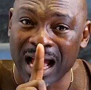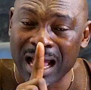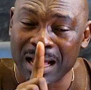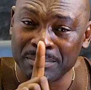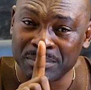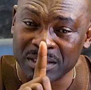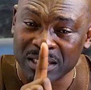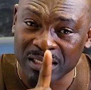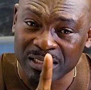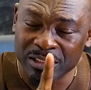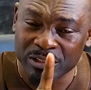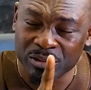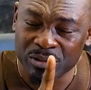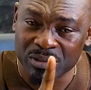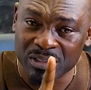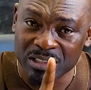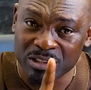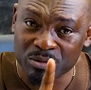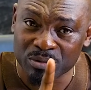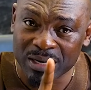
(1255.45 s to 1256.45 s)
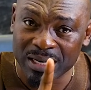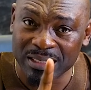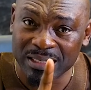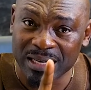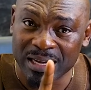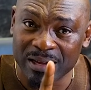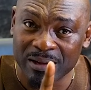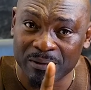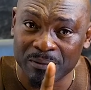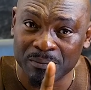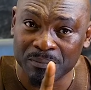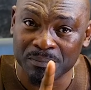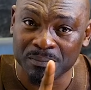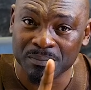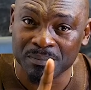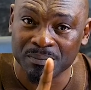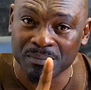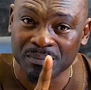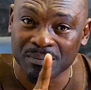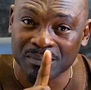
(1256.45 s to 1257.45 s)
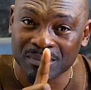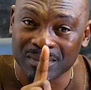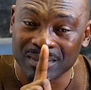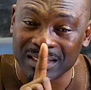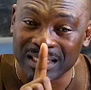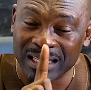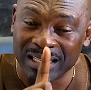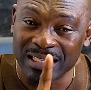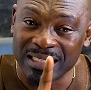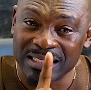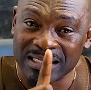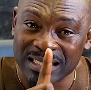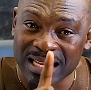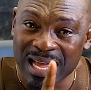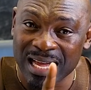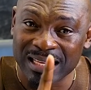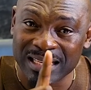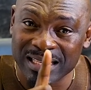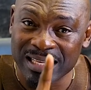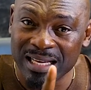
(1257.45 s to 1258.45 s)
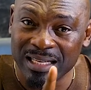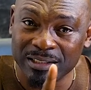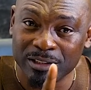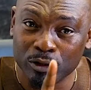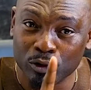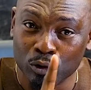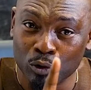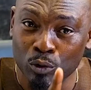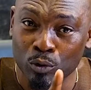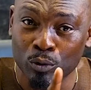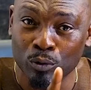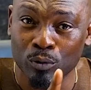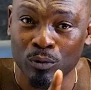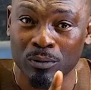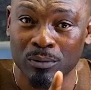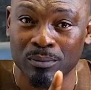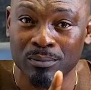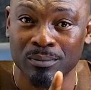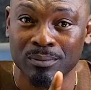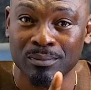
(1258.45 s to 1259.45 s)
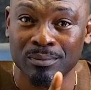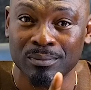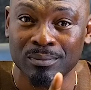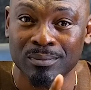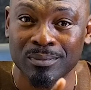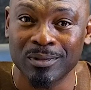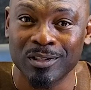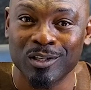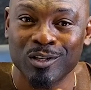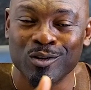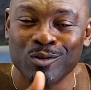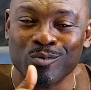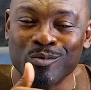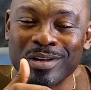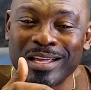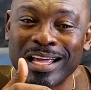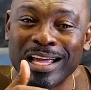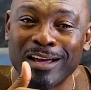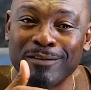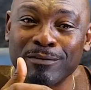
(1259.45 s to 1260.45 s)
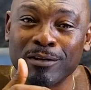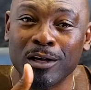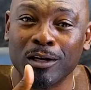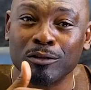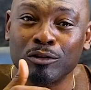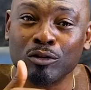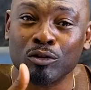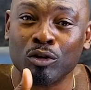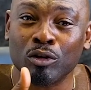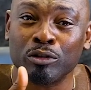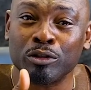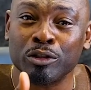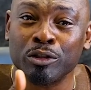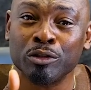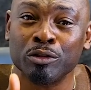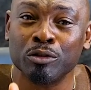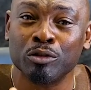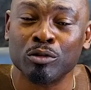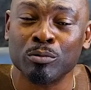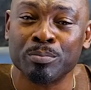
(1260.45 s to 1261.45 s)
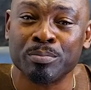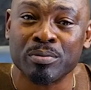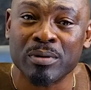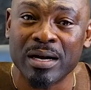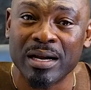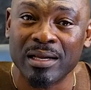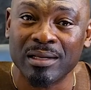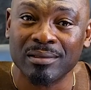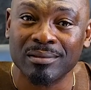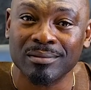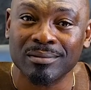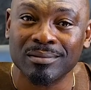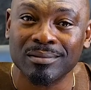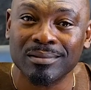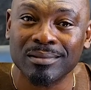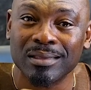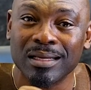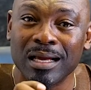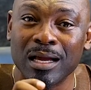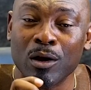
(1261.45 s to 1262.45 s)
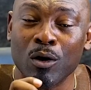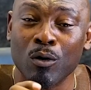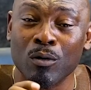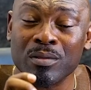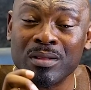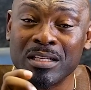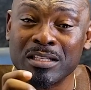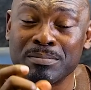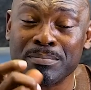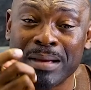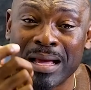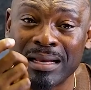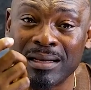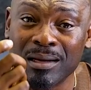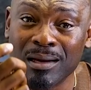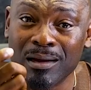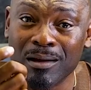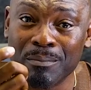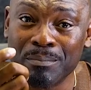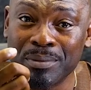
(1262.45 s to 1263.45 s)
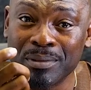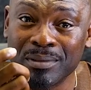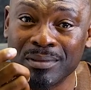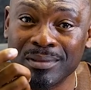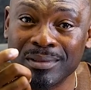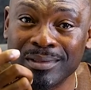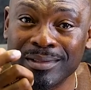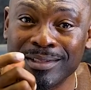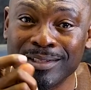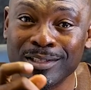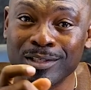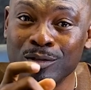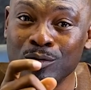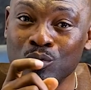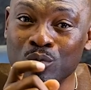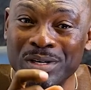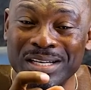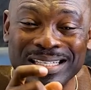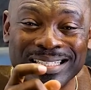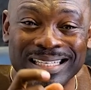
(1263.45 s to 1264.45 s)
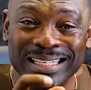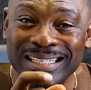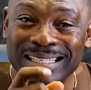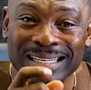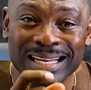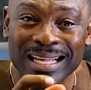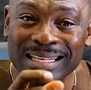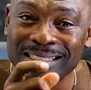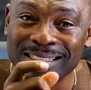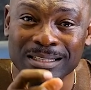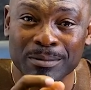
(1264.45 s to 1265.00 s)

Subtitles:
I am telling you this right now. It is not yet Uhuru. We have got to continue to pray and hold this man up. We did not